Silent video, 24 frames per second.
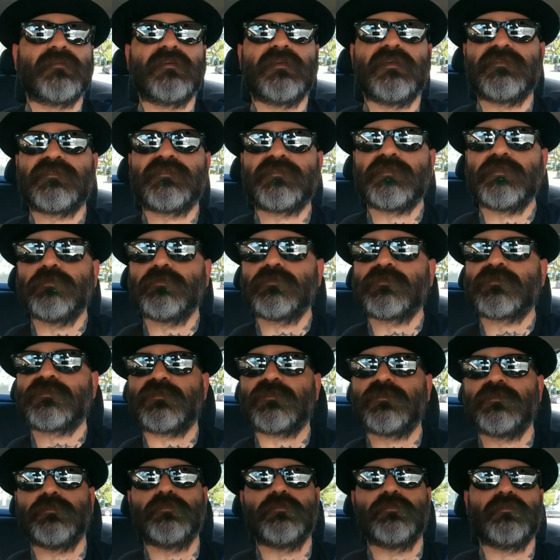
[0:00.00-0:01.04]
is used
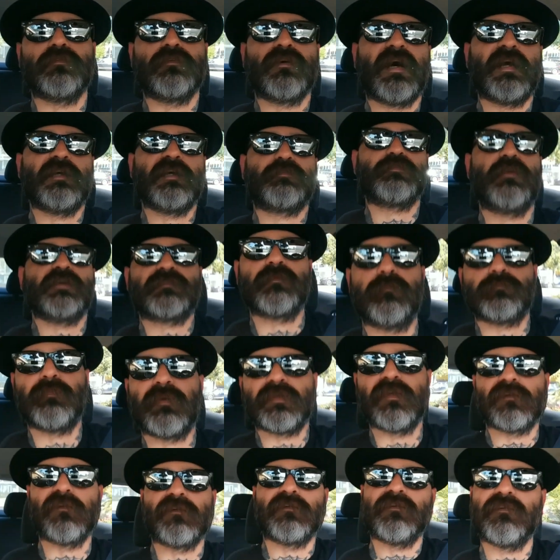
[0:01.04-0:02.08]
to hydrate the
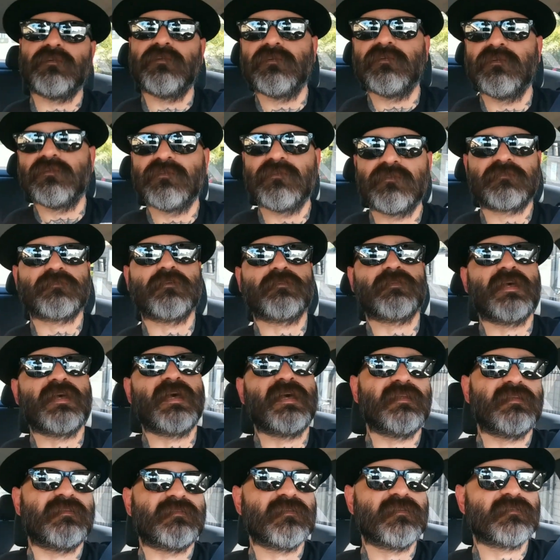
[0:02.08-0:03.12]
beard so
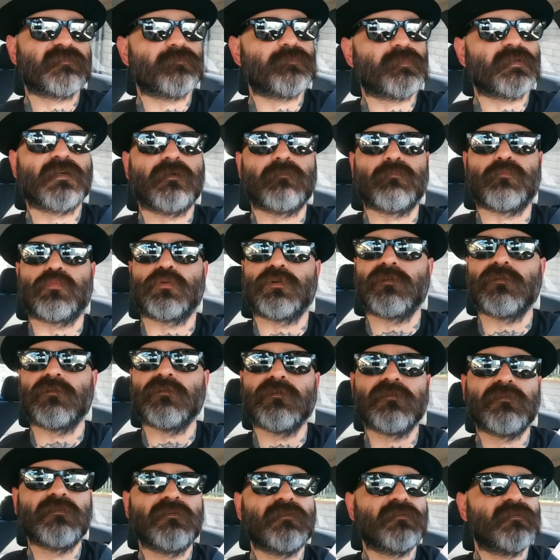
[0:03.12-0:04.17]
that it doesn't become
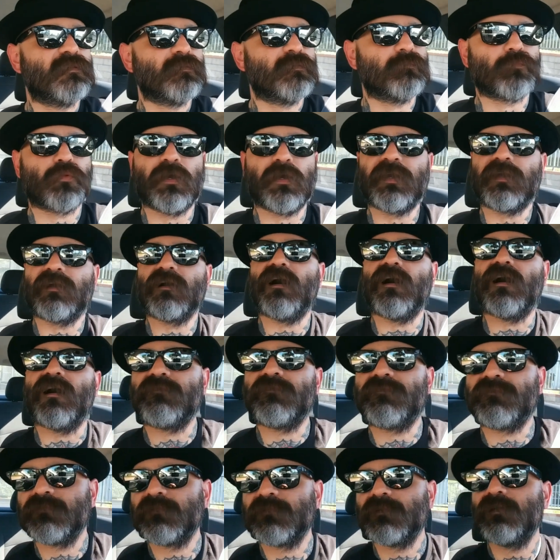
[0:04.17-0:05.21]
brittle and break
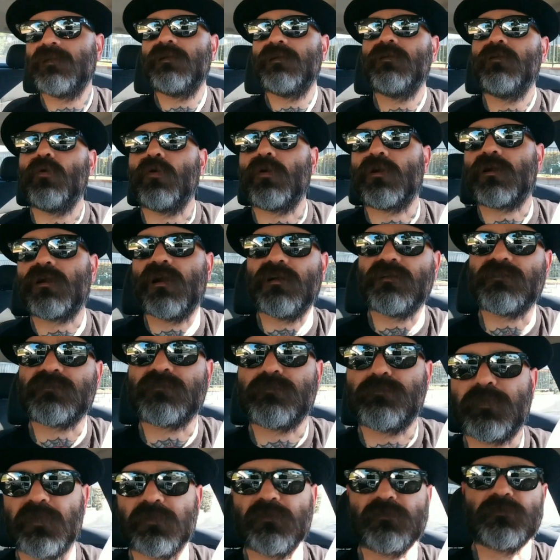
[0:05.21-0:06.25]
off or cause
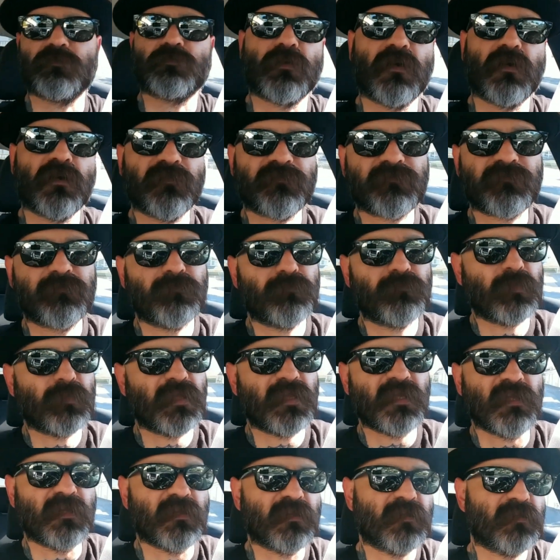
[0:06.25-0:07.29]
beard druff,
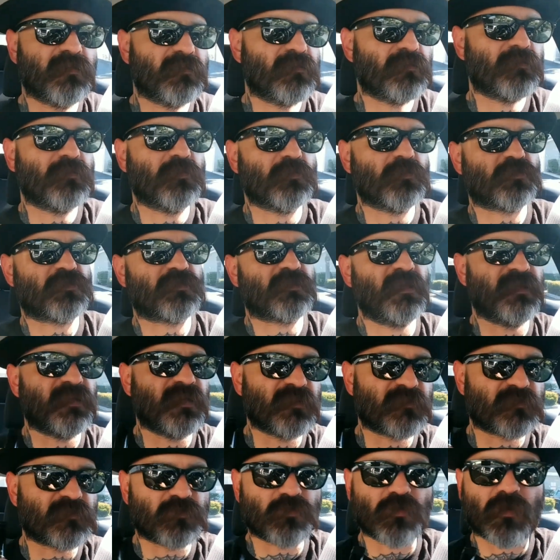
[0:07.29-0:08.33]
meaning your skin
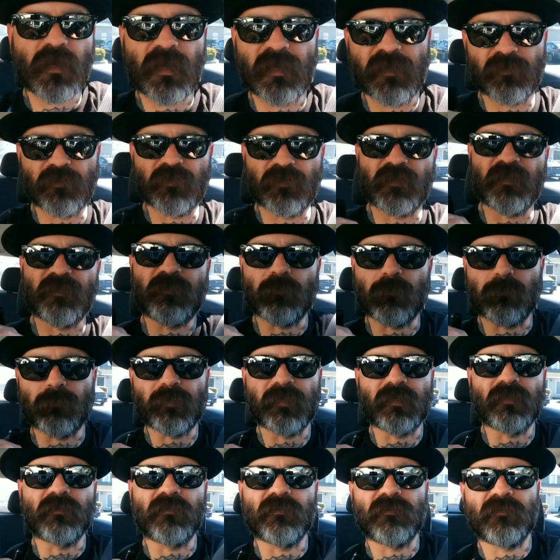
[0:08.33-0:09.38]
gets dry underneath your
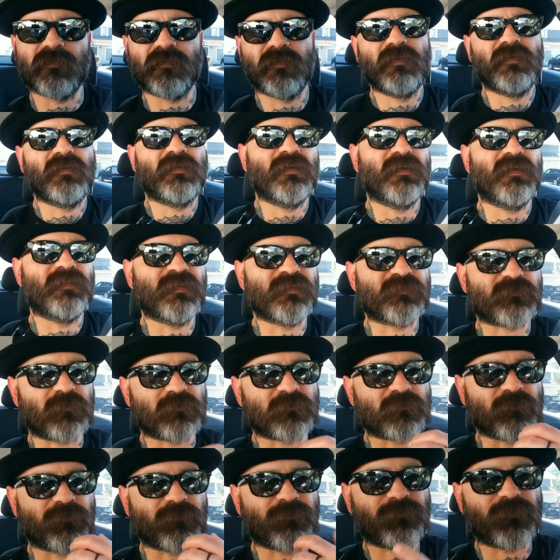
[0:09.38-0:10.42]
beard and then it
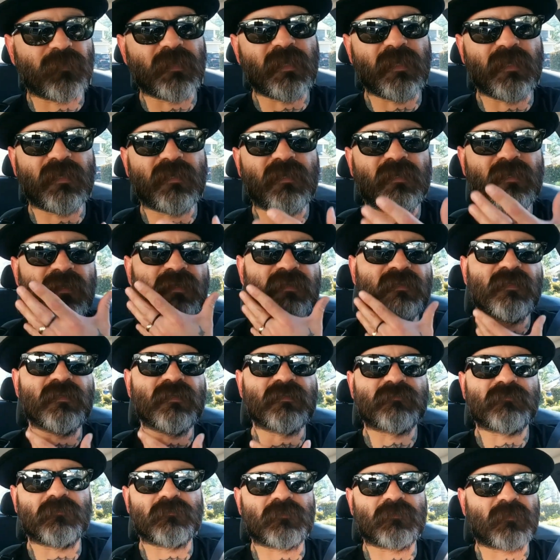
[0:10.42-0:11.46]
starts to flake and then it
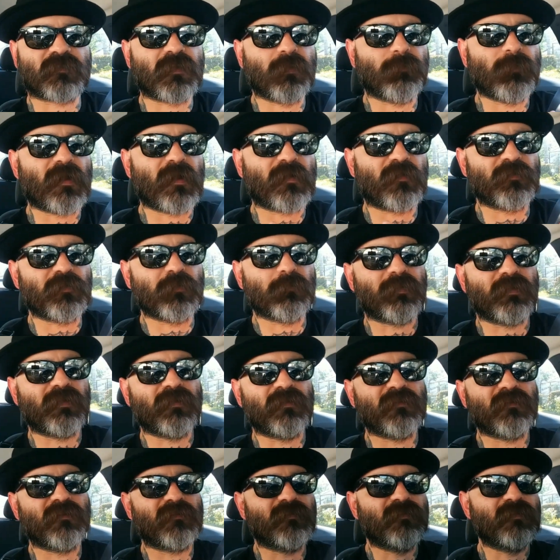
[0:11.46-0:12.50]
starts to come out on your
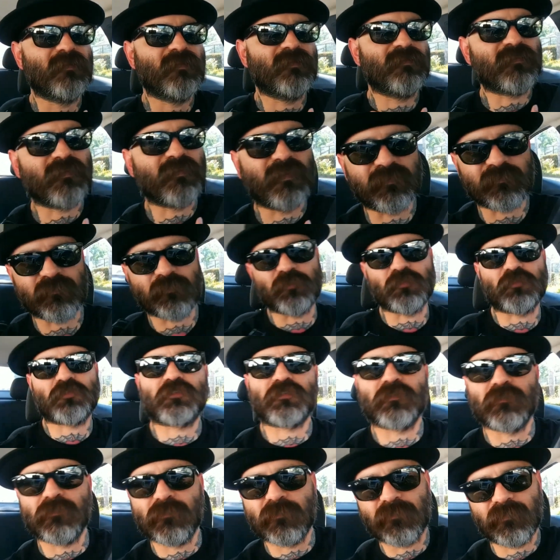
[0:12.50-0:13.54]
beard, gets on your
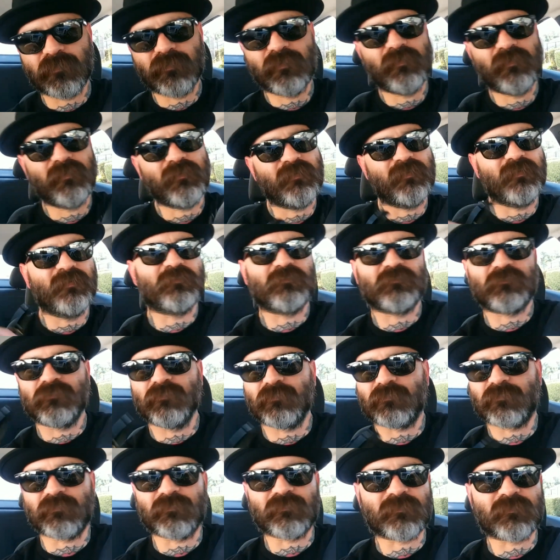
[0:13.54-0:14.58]
shirt, and it just
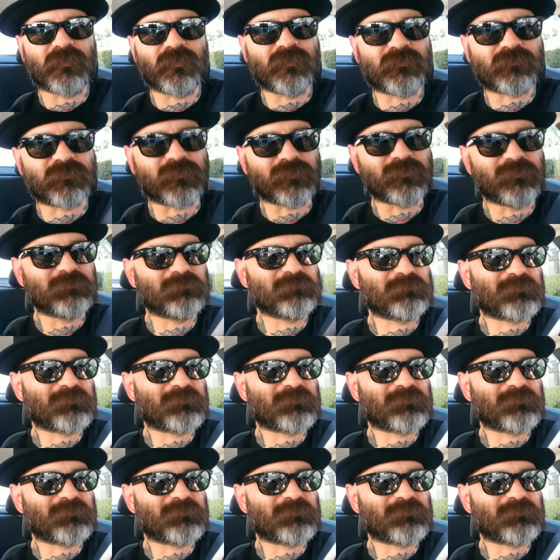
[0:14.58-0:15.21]
looks disgusting.